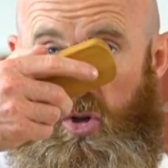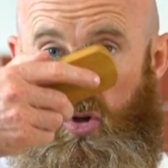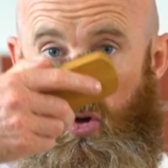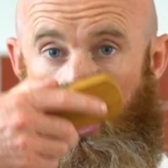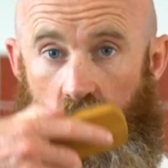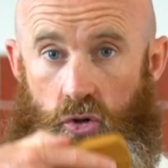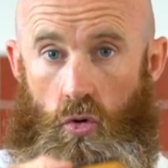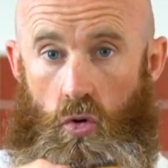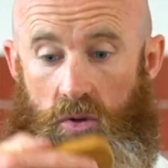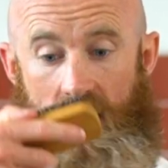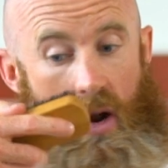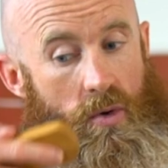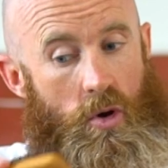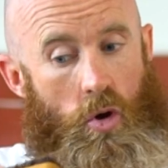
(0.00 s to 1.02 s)
just going to stroke
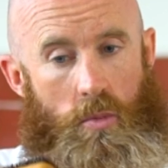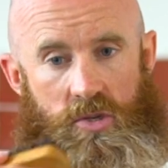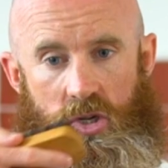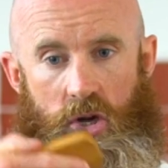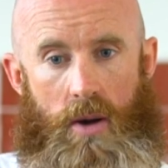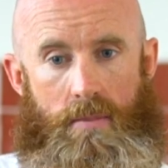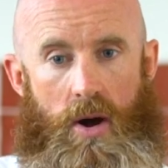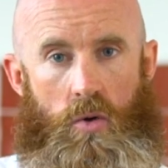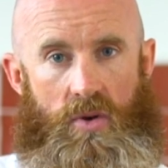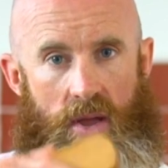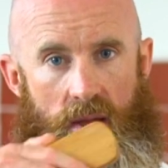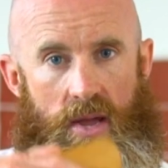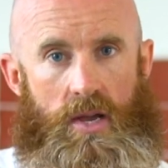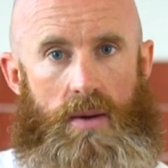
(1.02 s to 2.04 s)
down and almost come
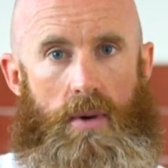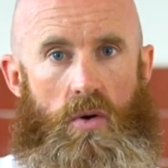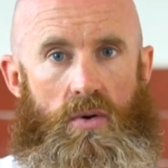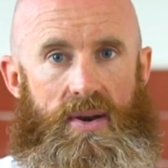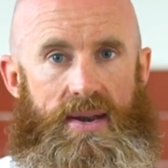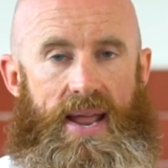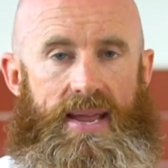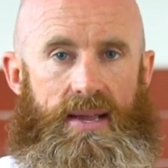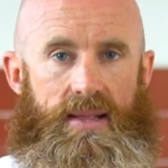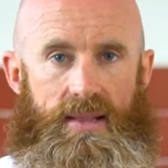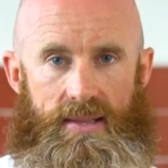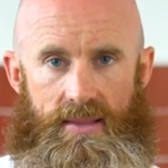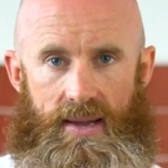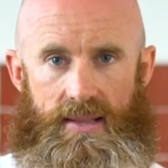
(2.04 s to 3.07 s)
out at an angle
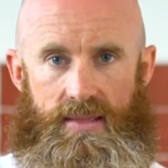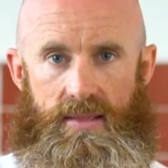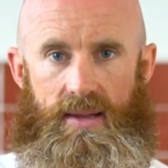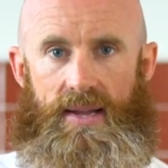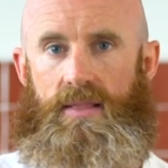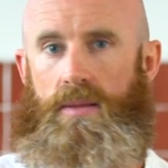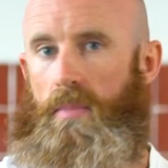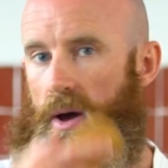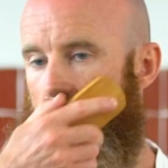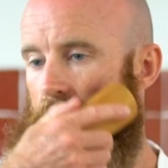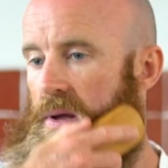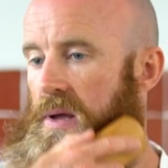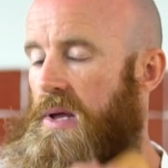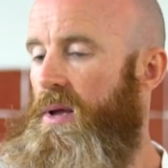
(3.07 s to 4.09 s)
at the
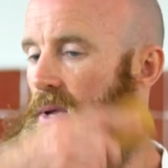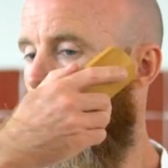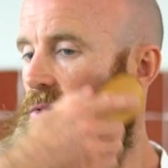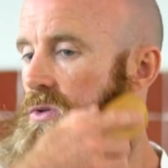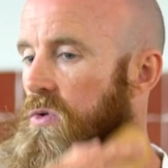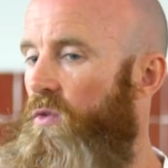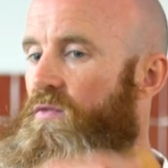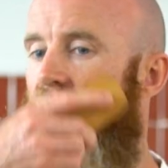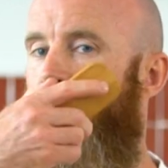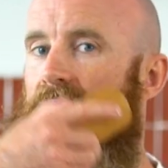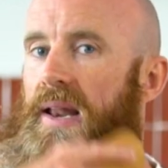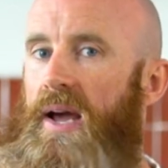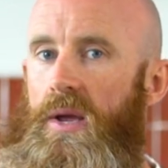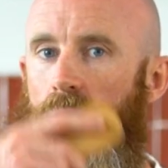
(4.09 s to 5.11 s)
bottom. So go
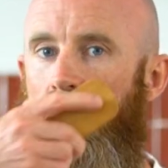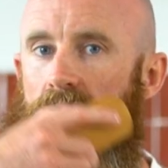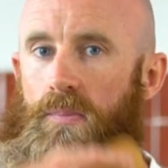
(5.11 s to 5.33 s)
very light with